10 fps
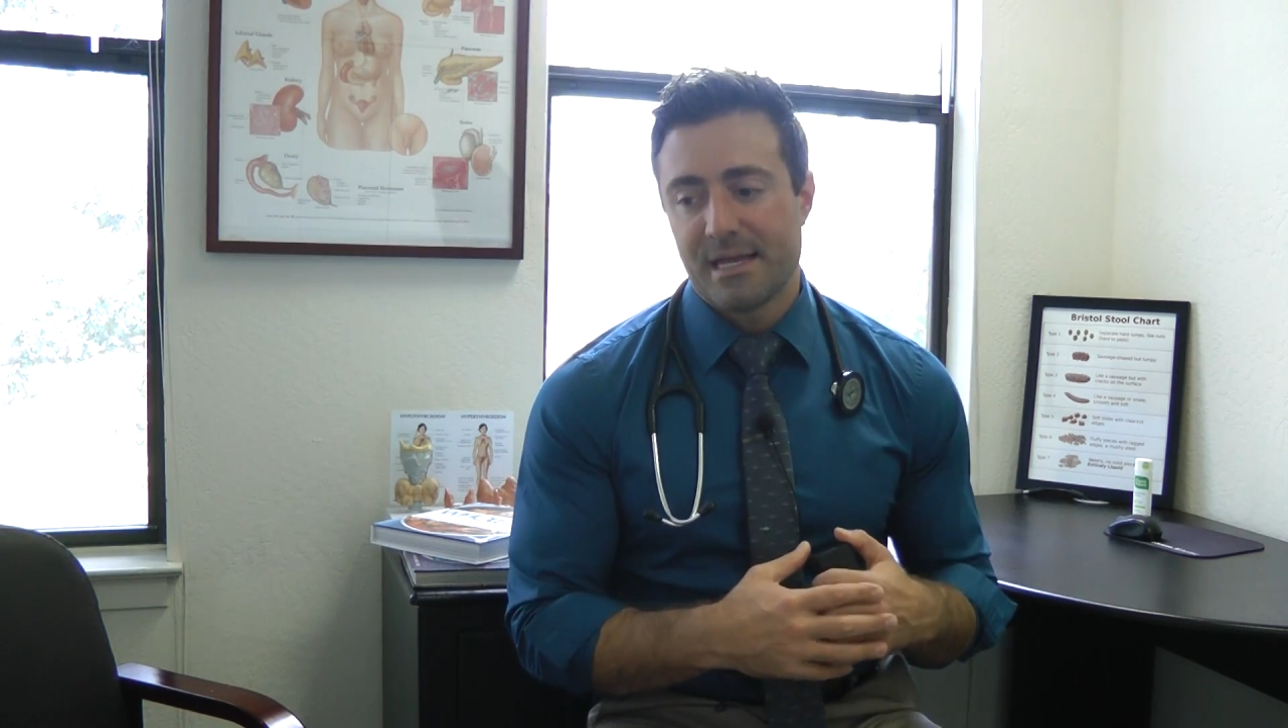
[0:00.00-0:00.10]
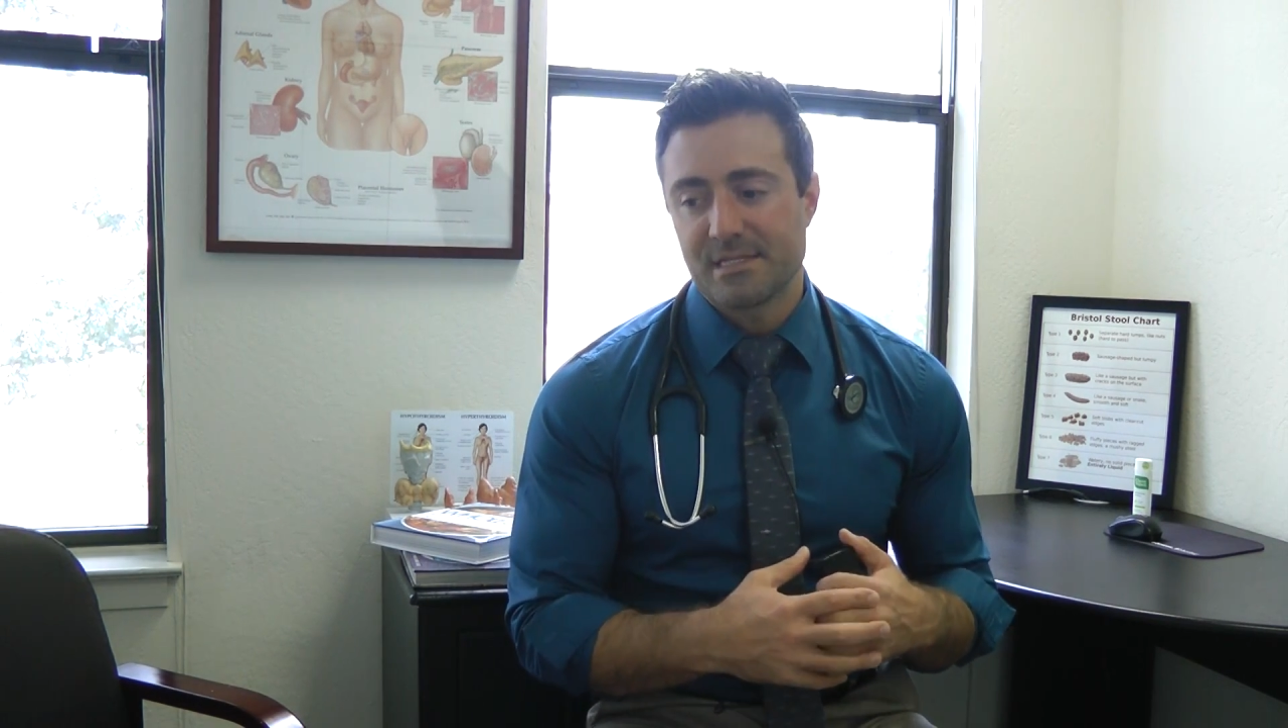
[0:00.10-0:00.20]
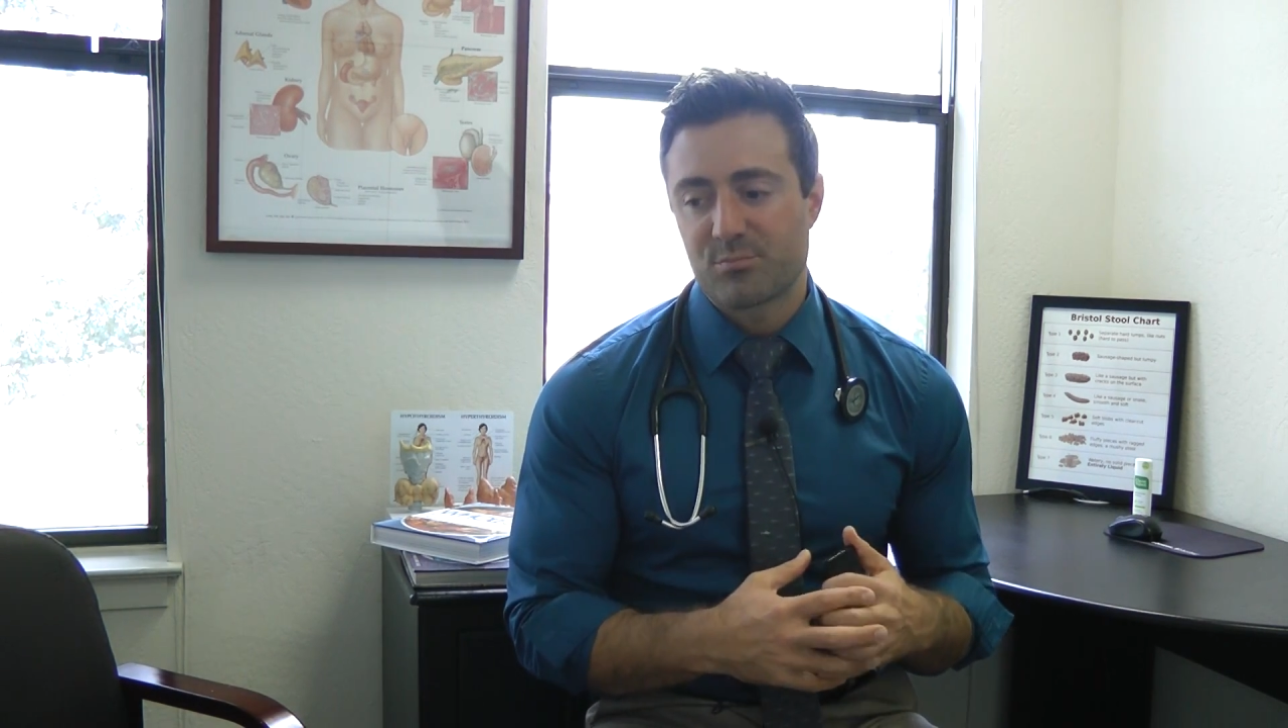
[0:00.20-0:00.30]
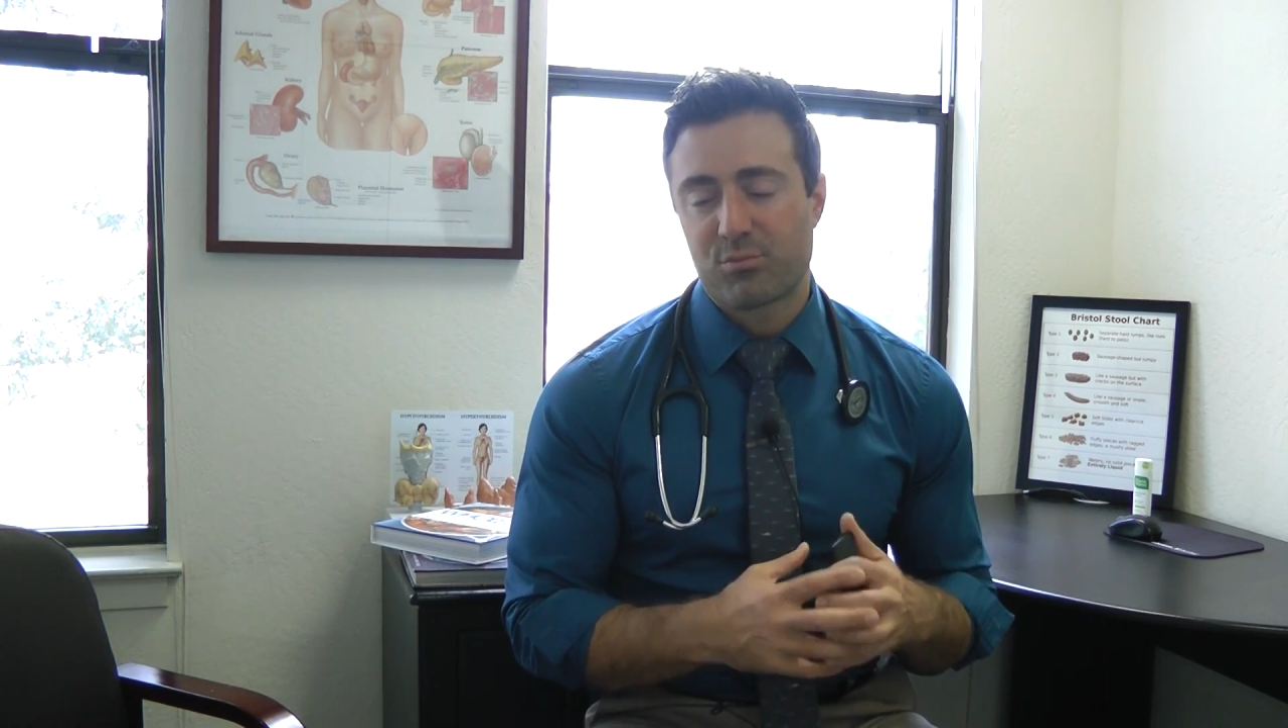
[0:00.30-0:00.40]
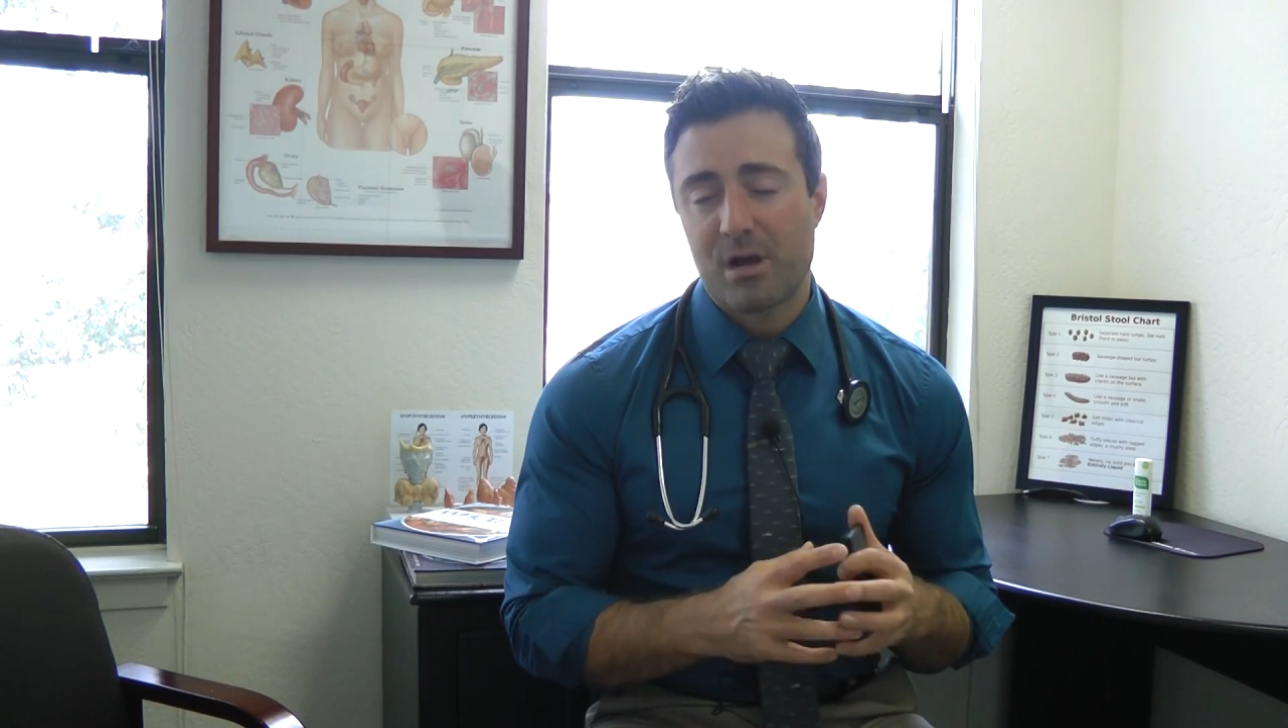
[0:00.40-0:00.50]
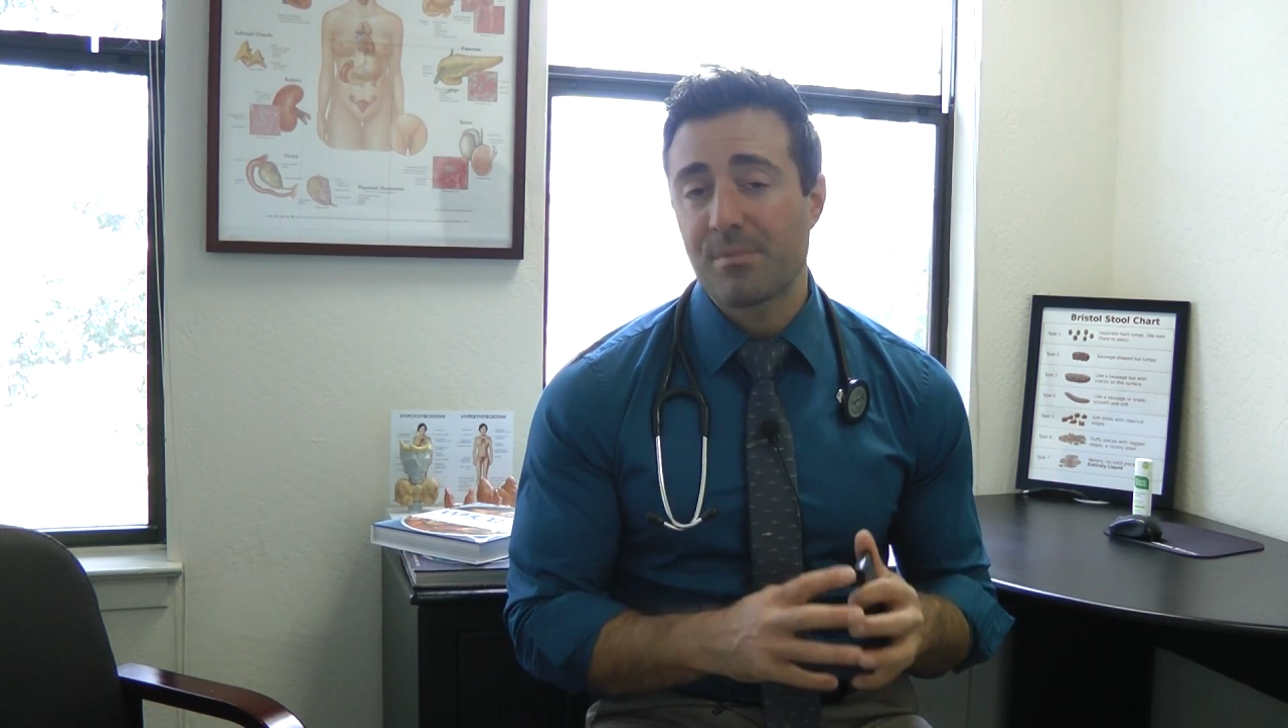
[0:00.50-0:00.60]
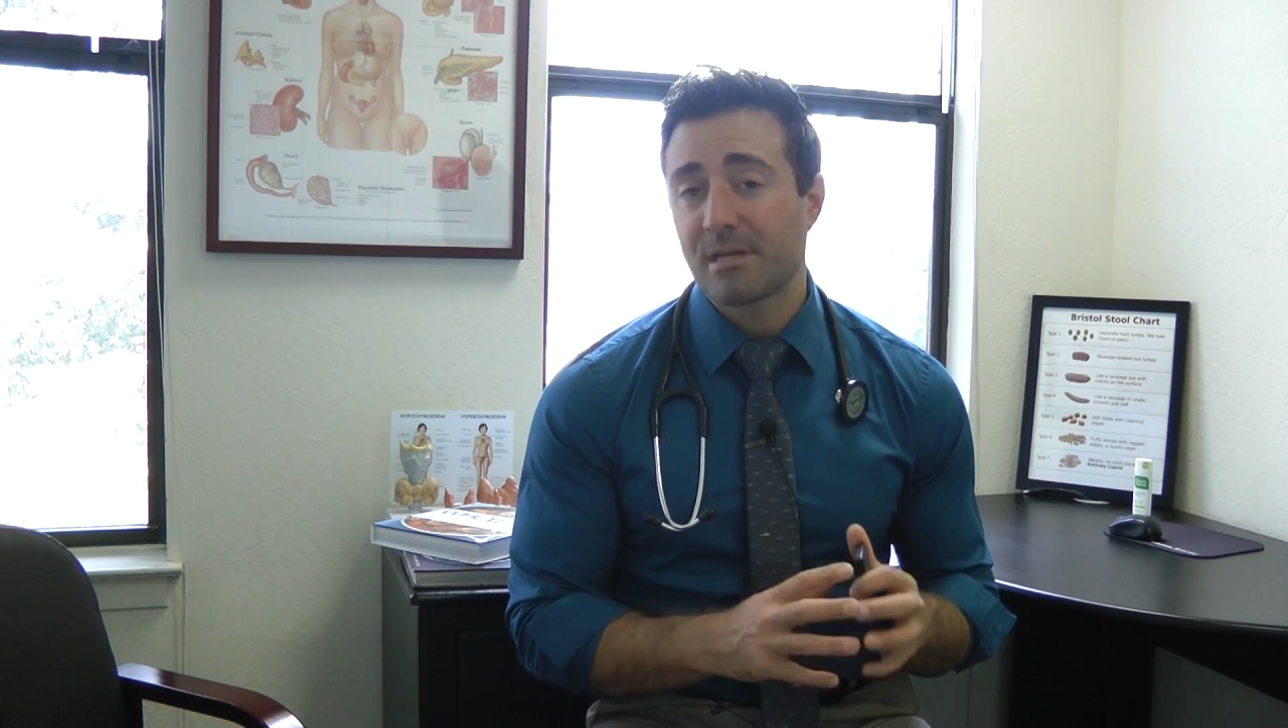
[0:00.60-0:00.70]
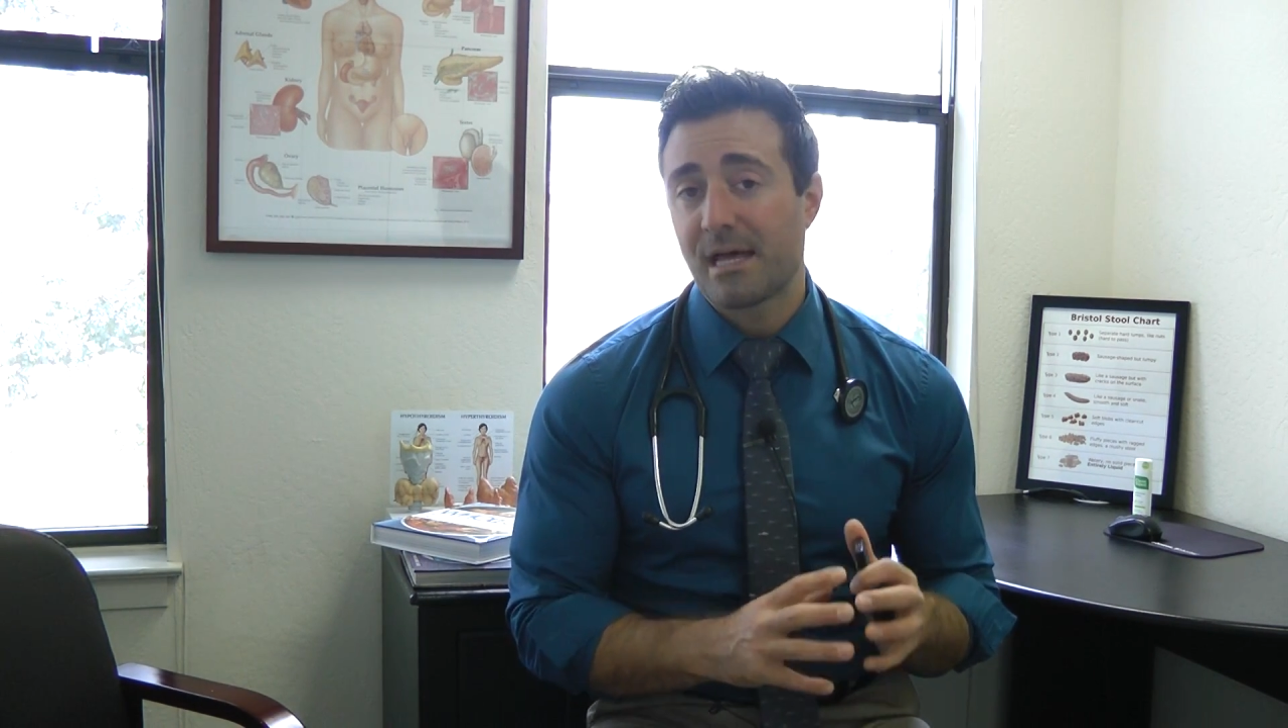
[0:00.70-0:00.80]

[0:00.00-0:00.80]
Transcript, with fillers: is probably